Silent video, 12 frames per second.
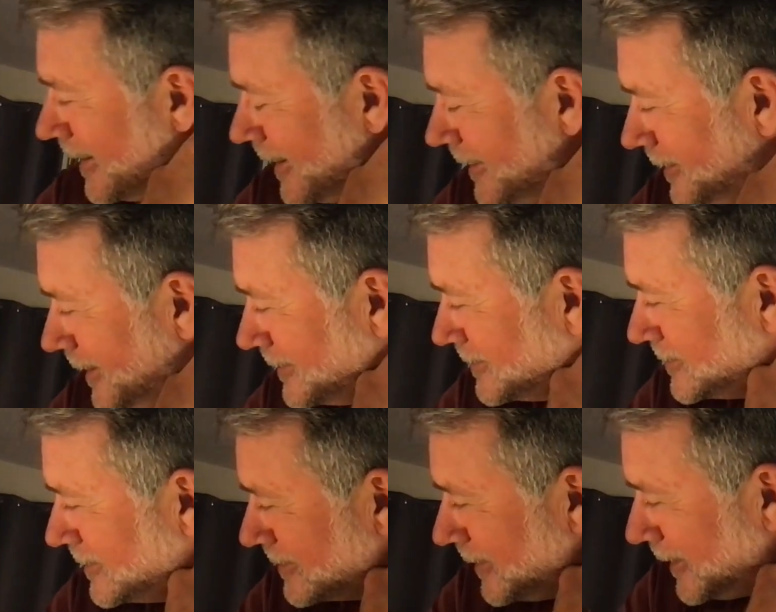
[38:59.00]
it's
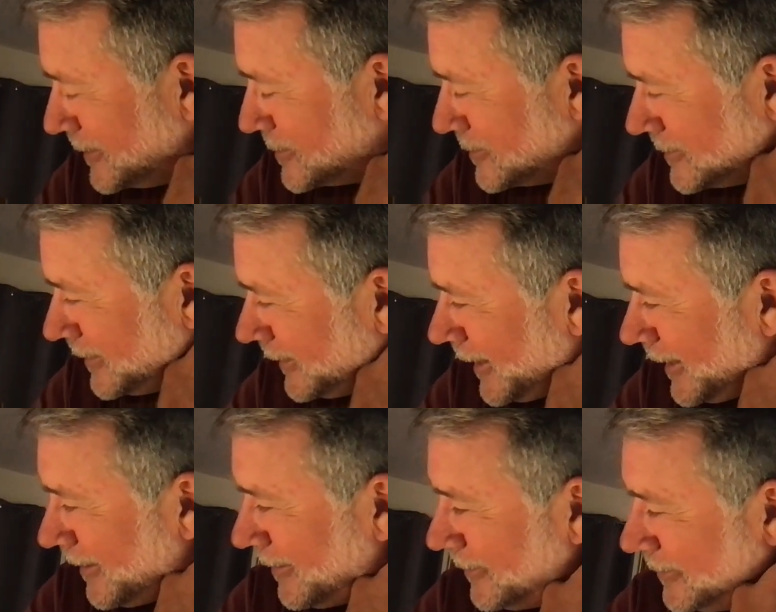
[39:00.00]
just interesting
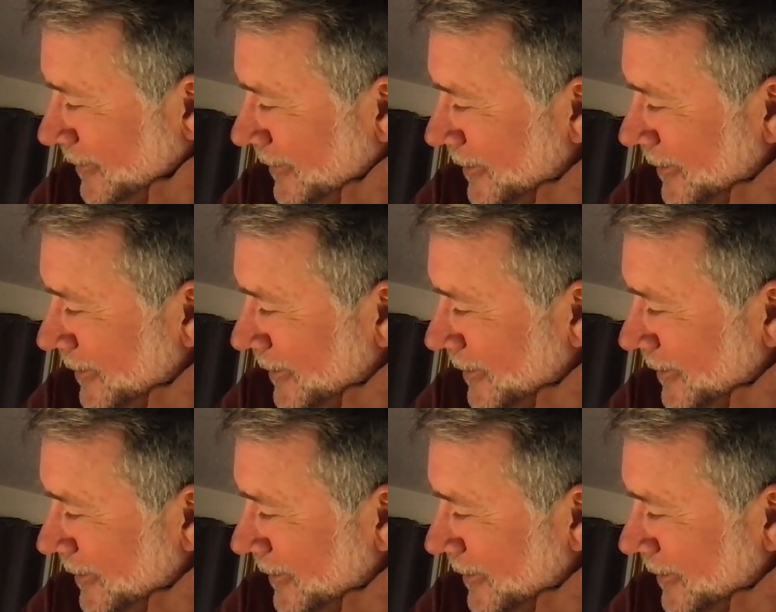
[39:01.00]
how